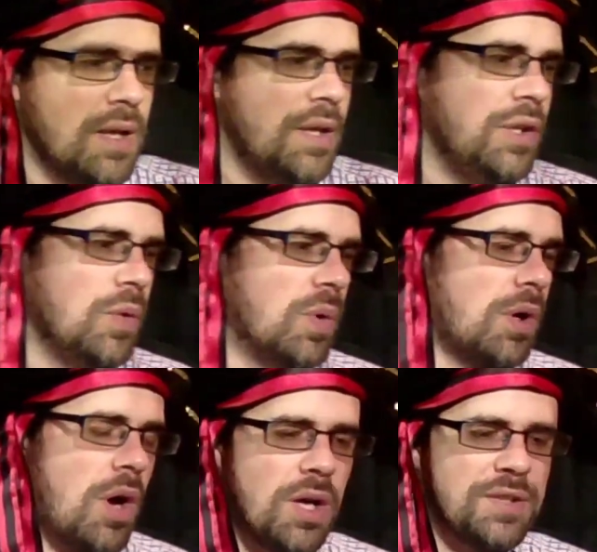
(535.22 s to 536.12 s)
You
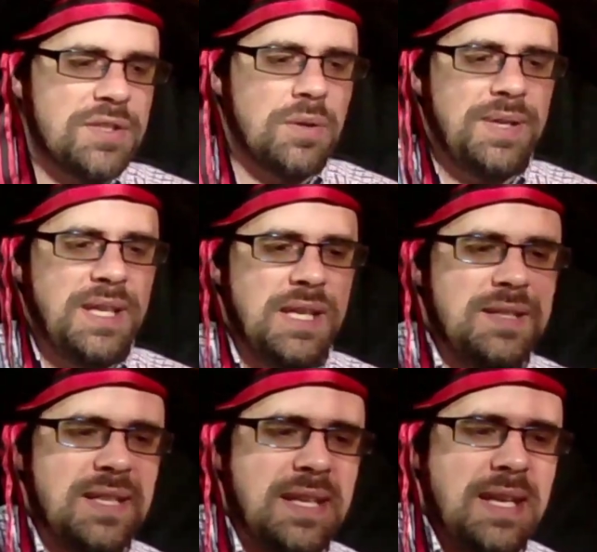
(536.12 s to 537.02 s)
will also
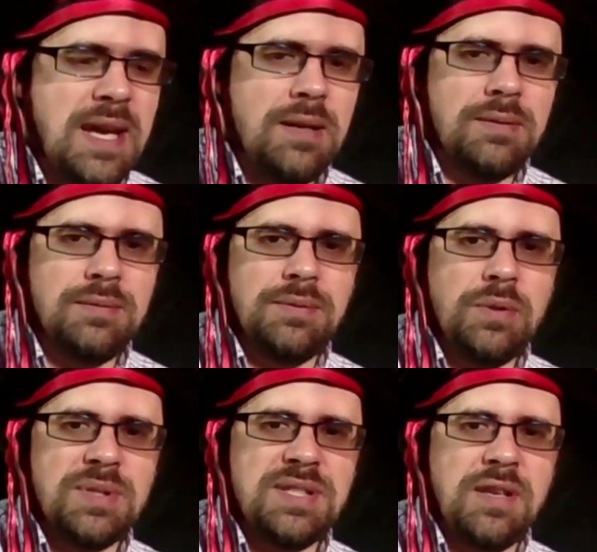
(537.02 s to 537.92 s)
need to get
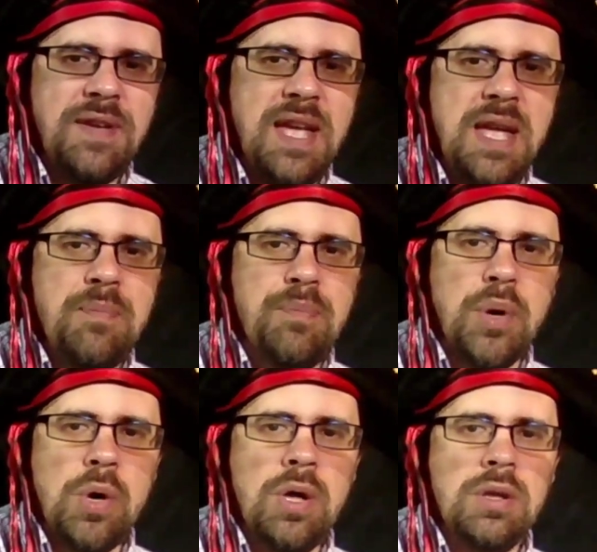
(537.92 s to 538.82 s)
yourself a
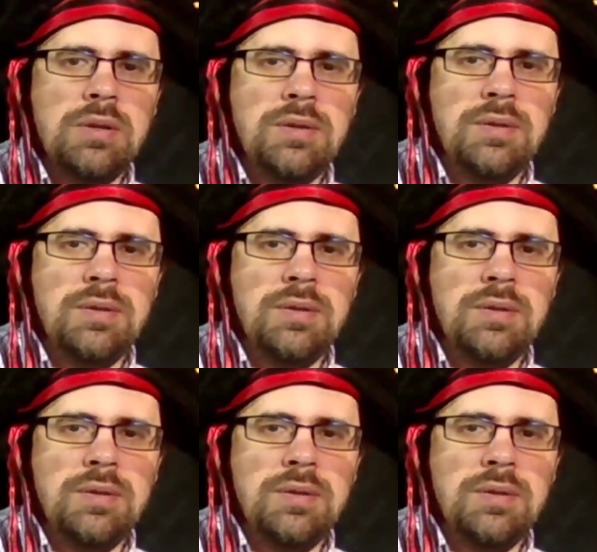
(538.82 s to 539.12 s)
bowl.